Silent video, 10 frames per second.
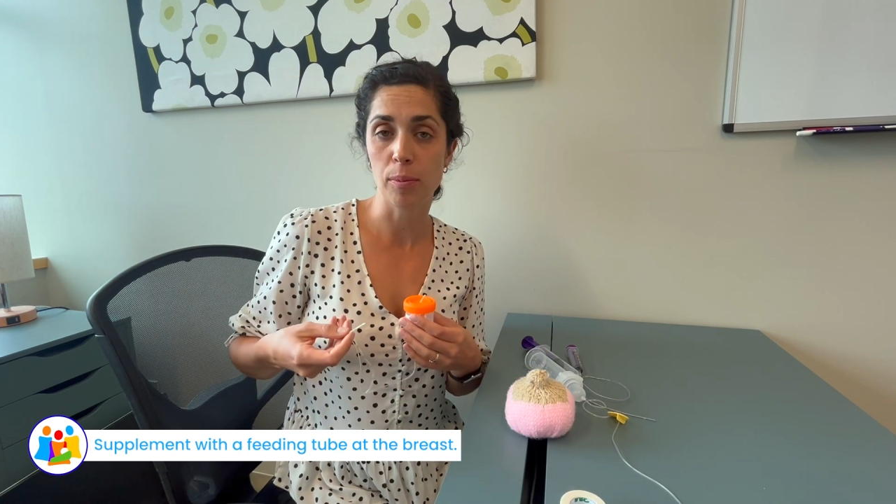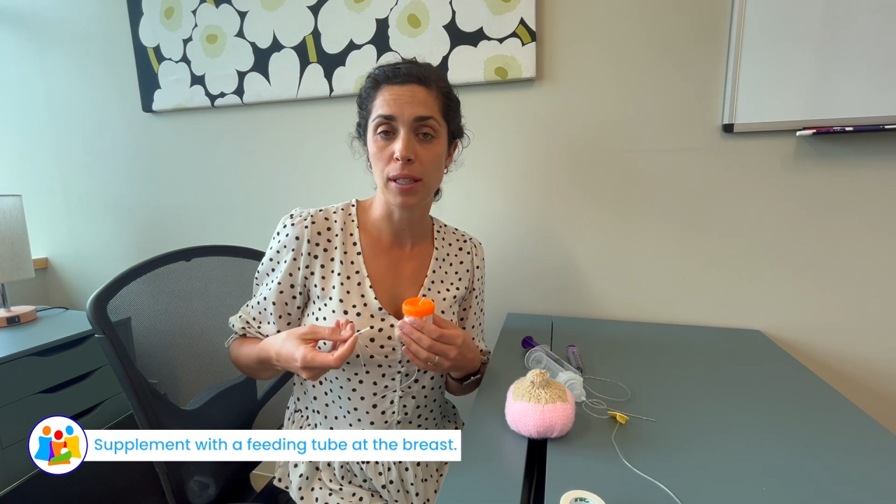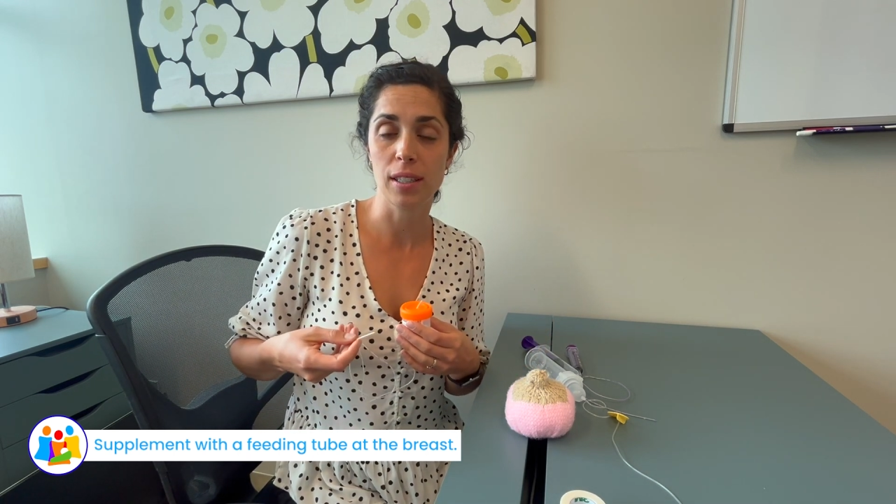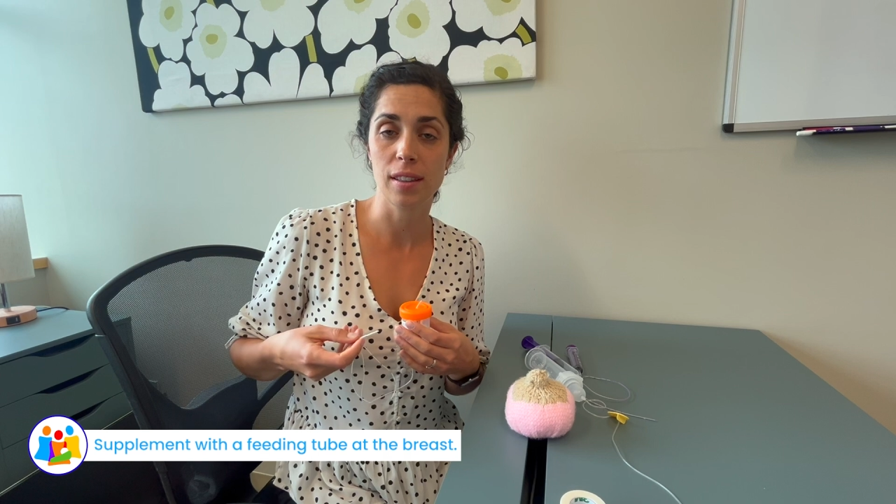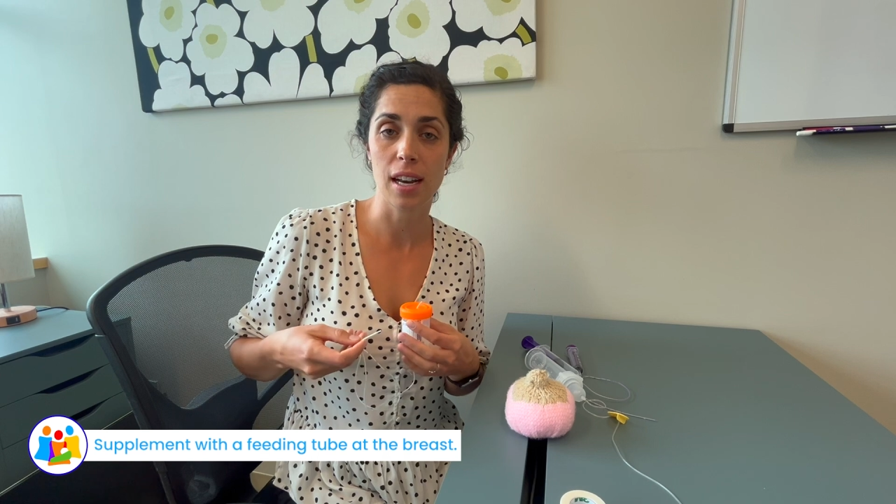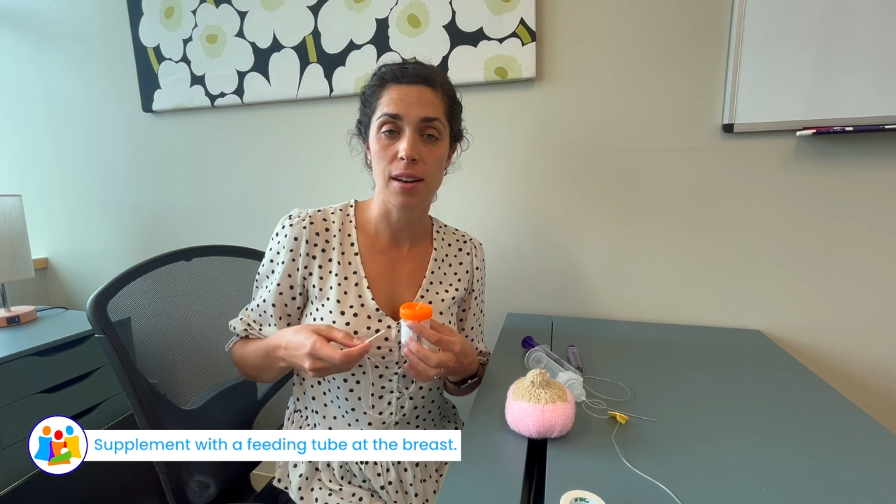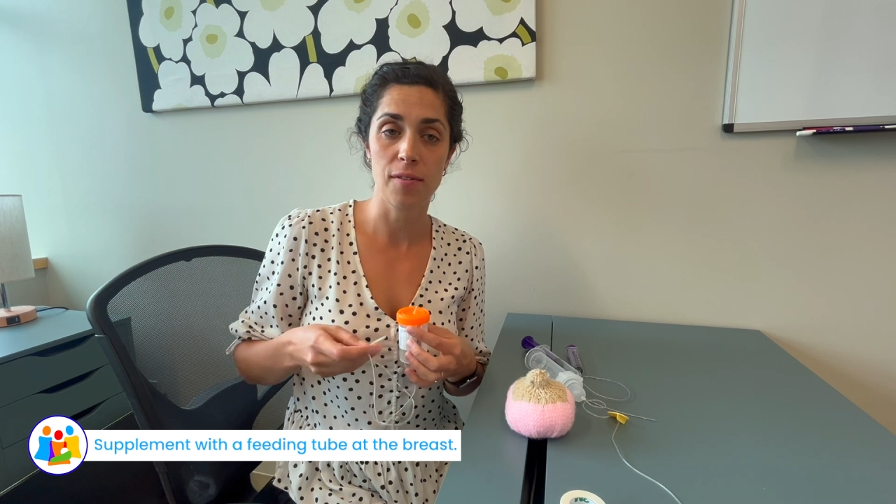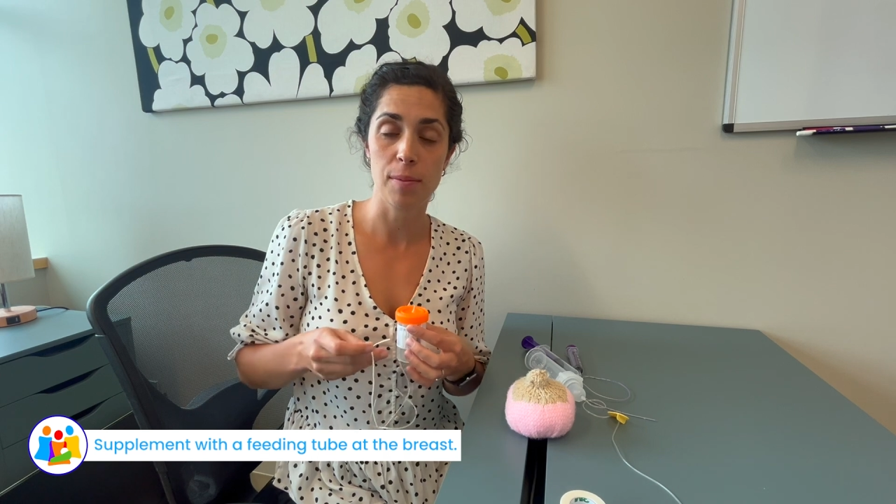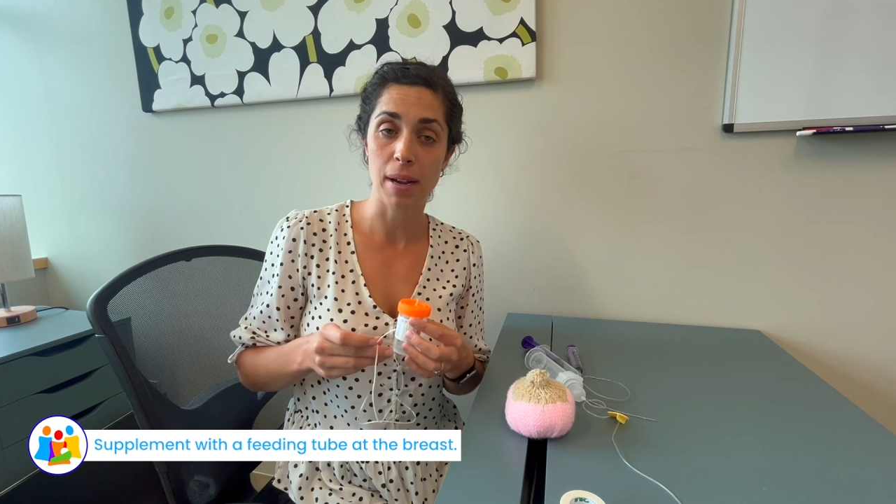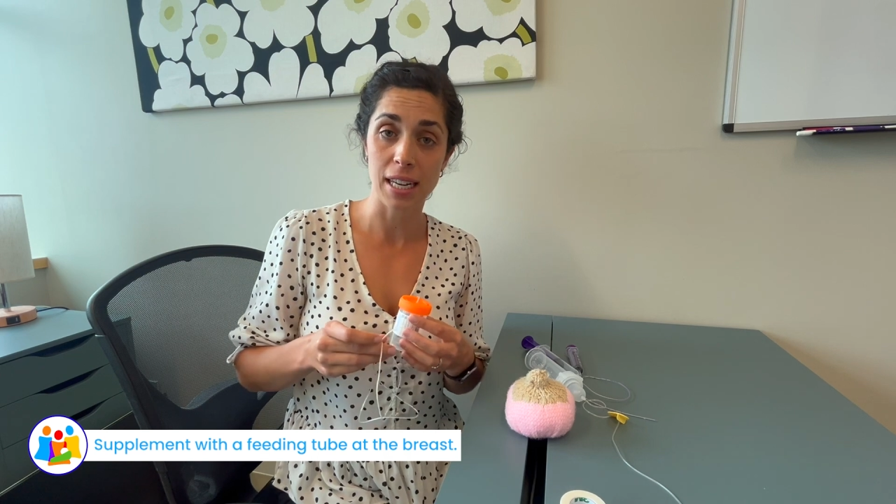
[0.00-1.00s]
milk that an
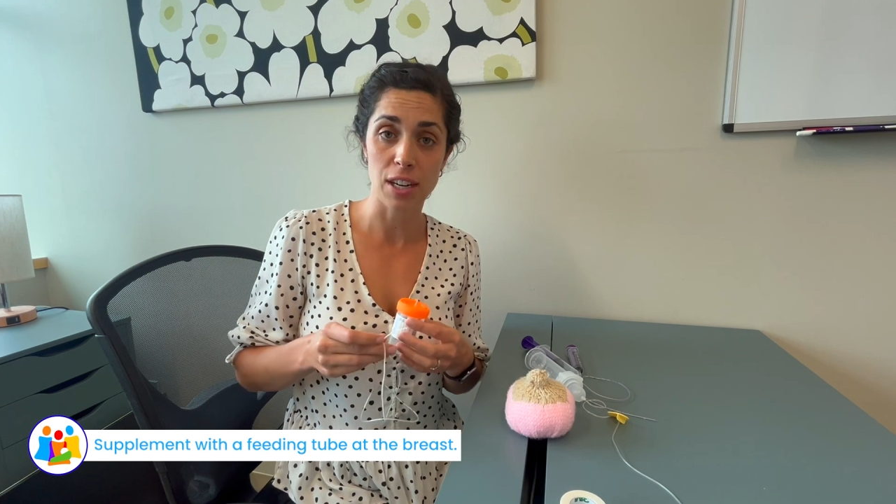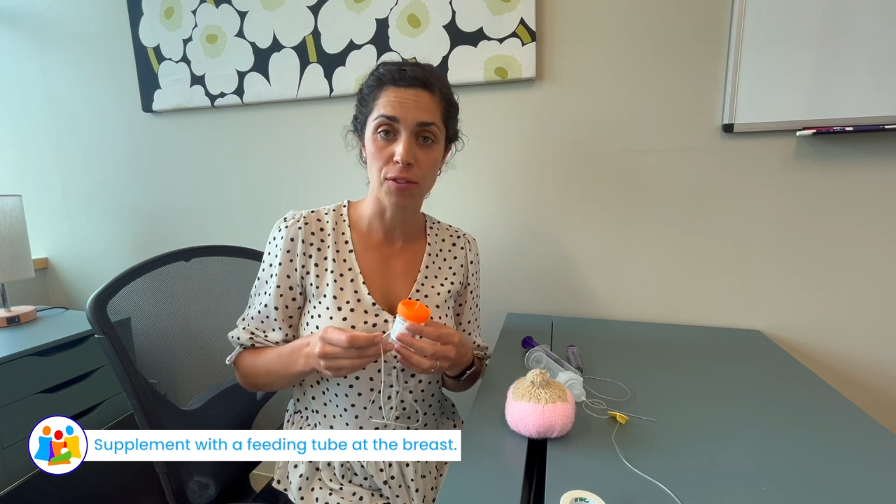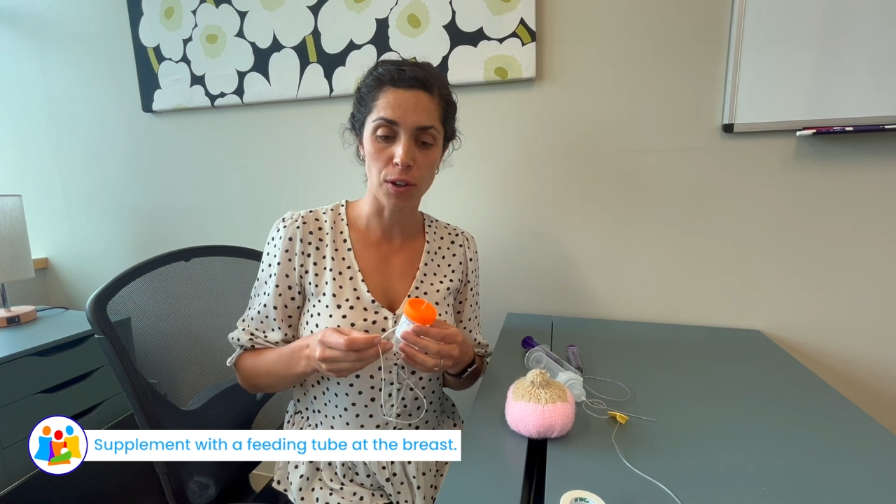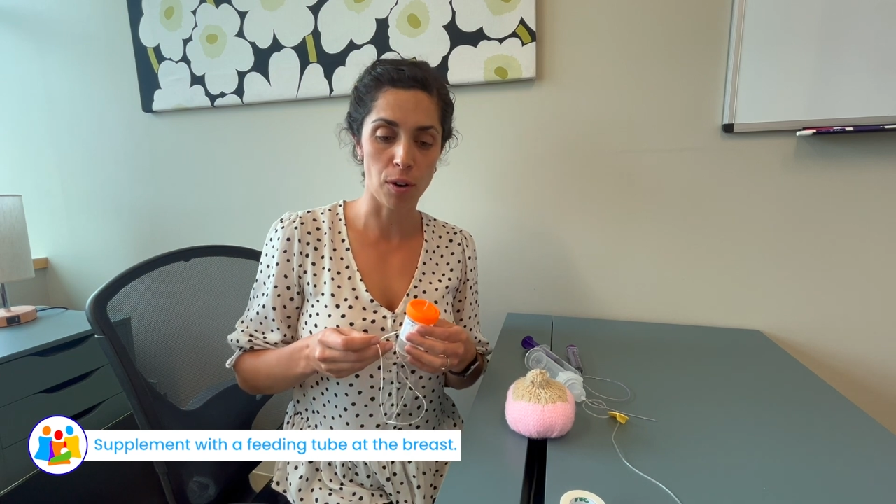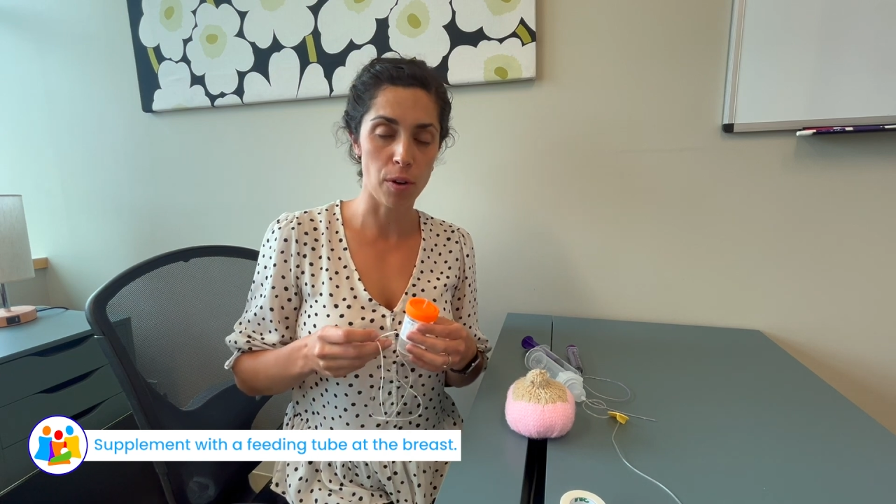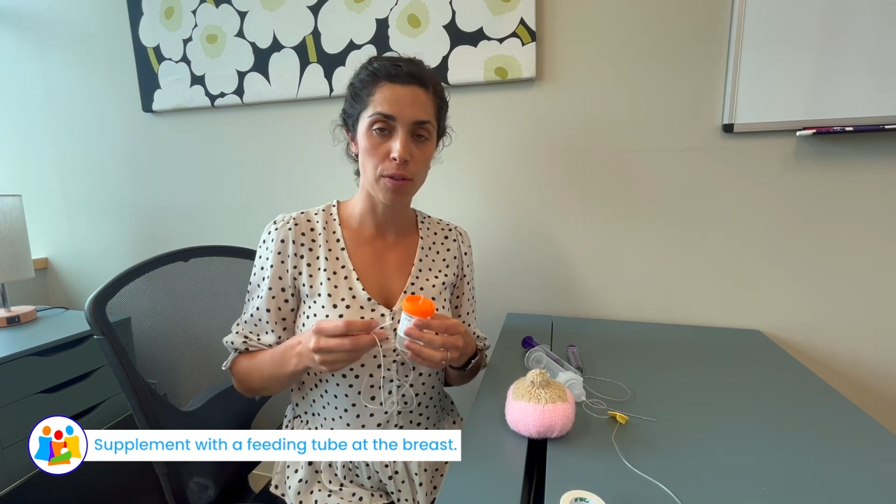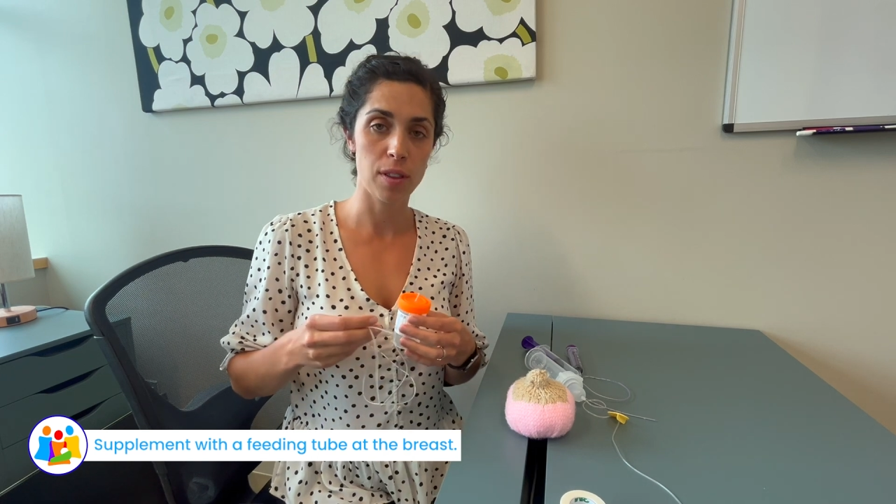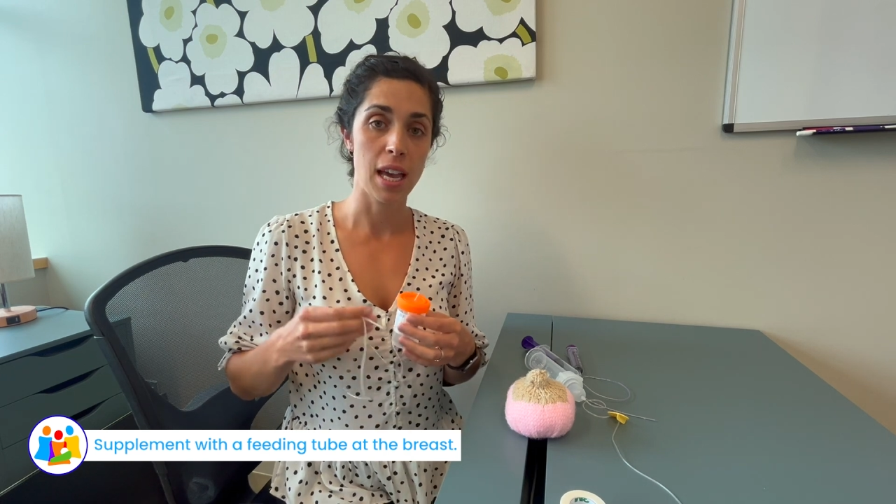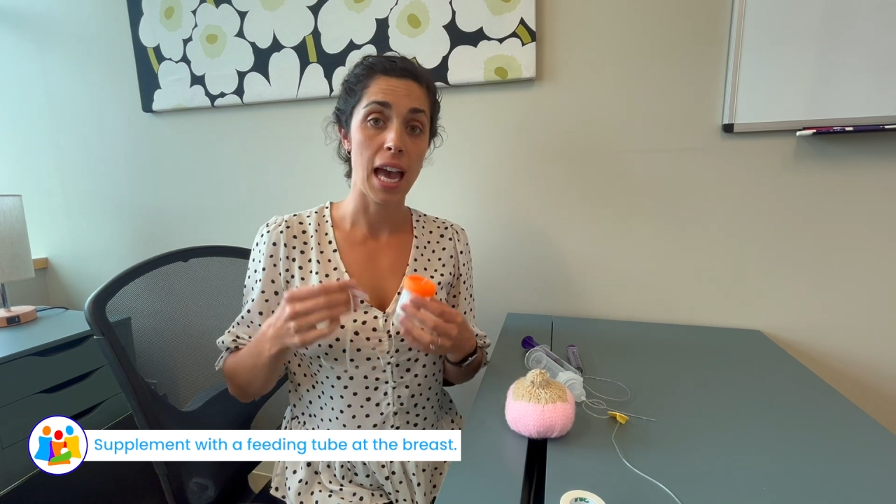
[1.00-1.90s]
infant might need for growth